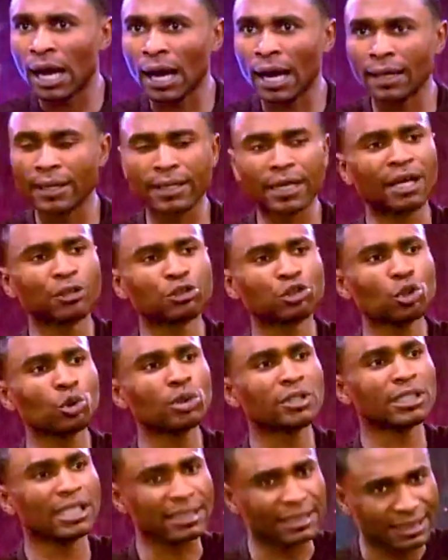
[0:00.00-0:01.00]
And he can
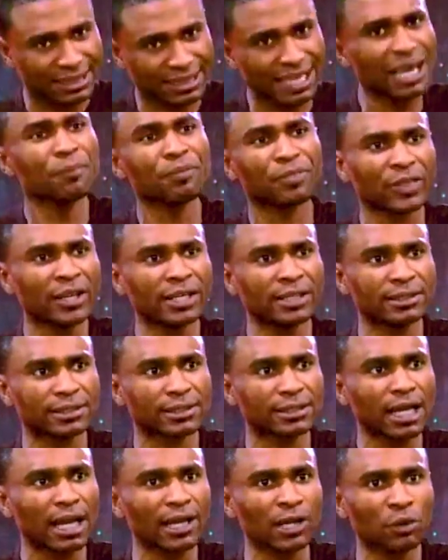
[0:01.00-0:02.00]
do the same
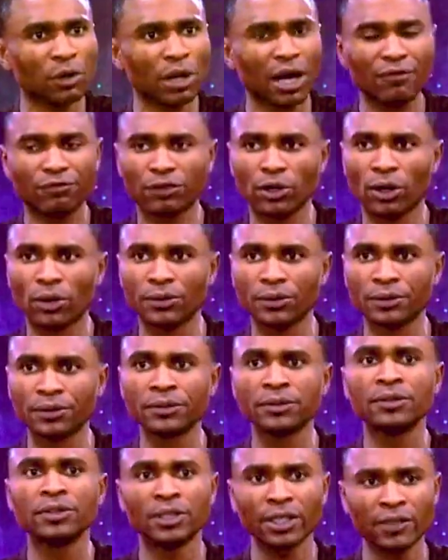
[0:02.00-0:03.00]
things that he would have
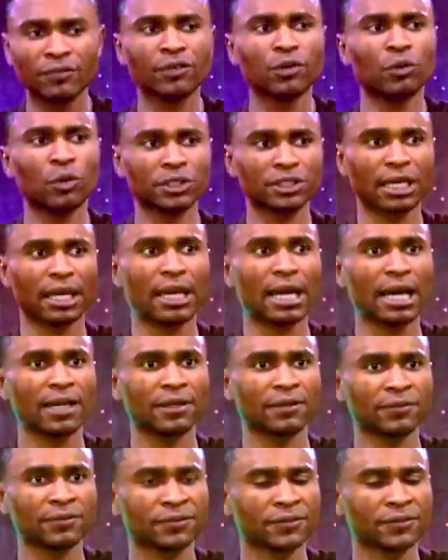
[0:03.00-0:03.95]
done if he was alive.